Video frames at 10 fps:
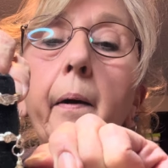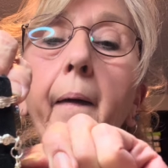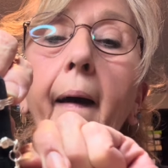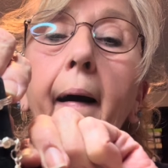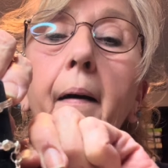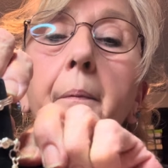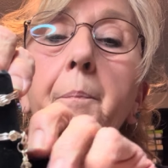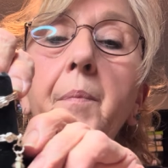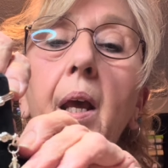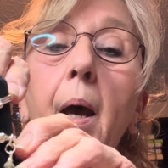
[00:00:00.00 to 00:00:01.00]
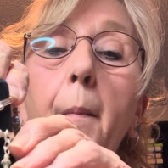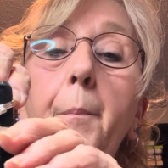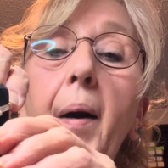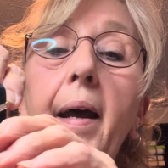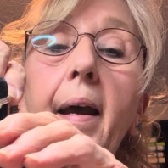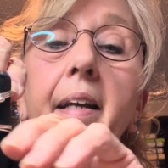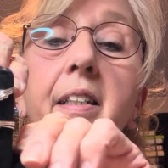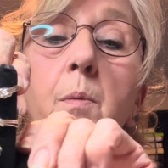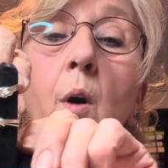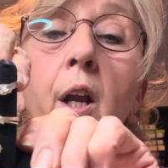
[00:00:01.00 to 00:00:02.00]
yeah, but I
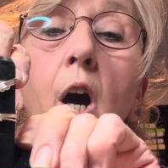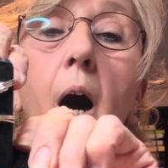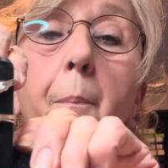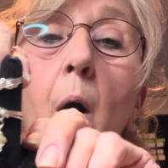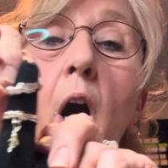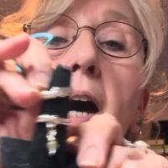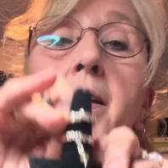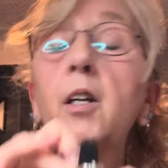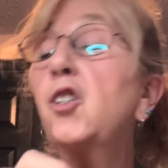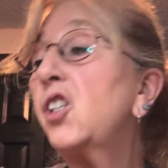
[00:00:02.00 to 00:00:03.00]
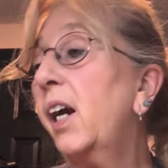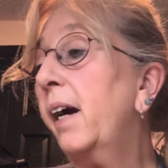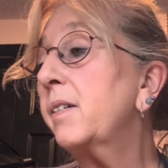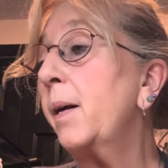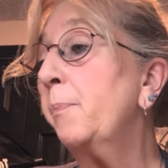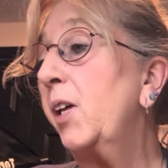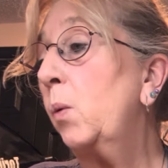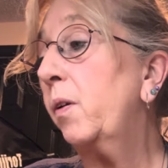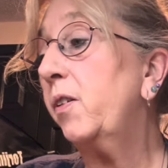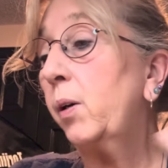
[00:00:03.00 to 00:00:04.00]
did want to hop on, share something
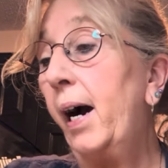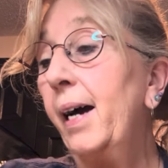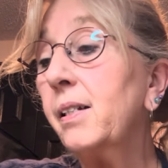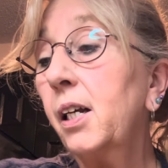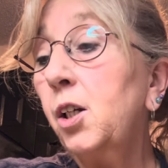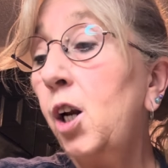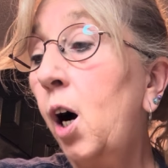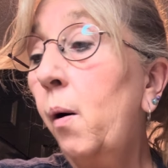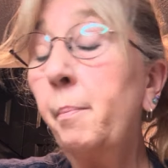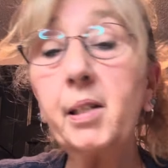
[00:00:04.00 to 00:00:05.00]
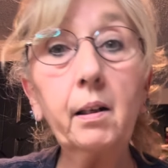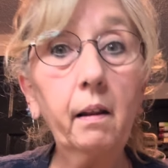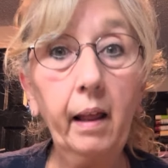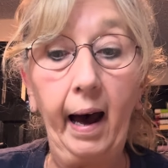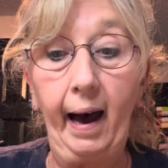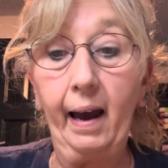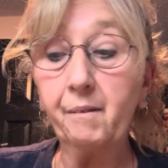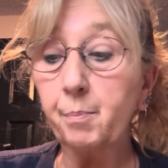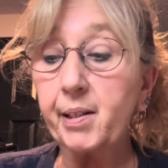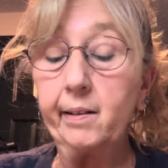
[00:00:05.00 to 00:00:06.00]
with you guys, let you know I'm still alive,
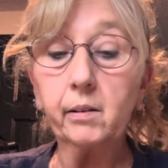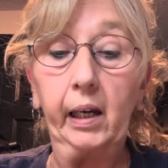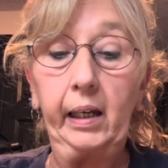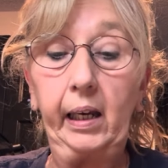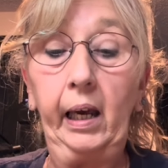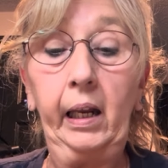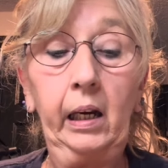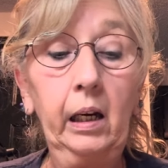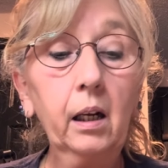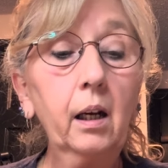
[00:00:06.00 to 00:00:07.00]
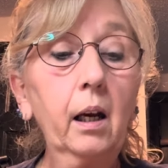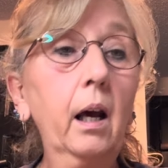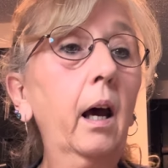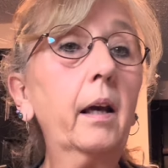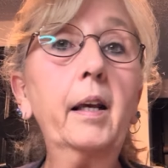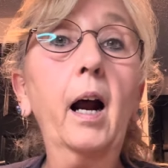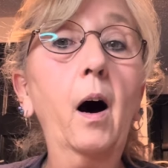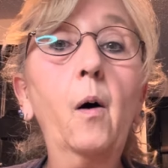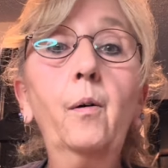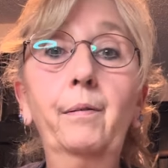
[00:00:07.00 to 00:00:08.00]
I'm still kicking, you know,
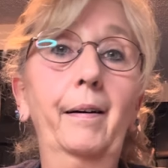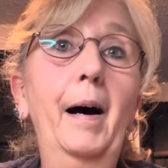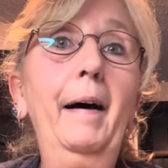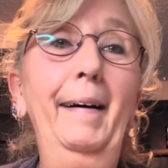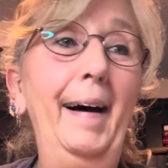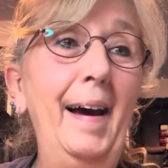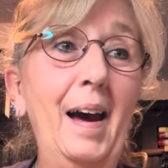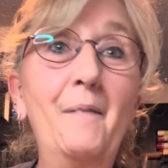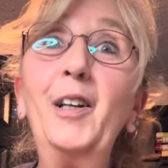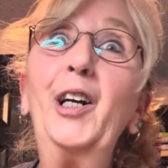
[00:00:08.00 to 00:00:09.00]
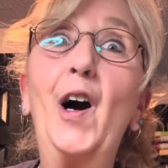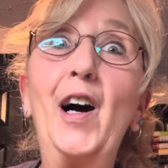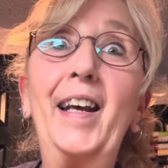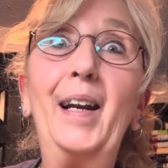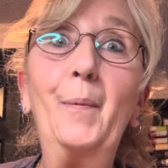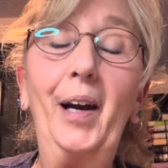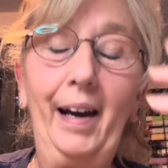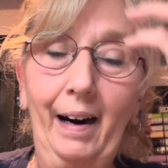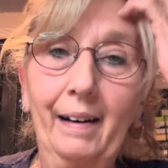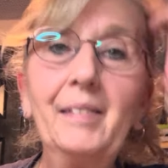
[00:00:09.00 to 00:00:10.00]
I haven't gone
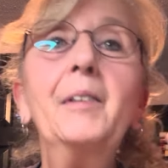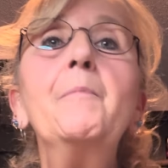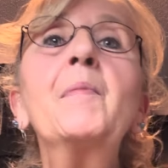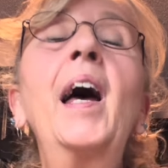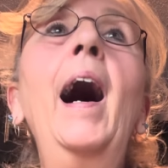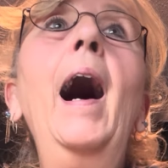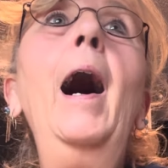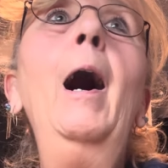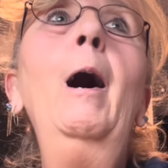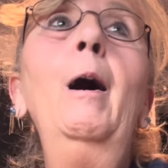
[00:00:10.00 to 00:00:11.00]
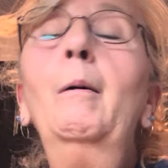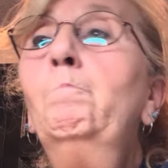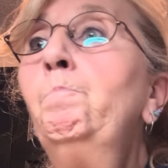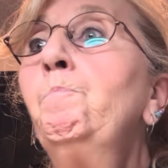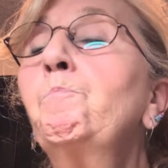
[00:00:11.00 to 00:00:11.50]
anywhere. So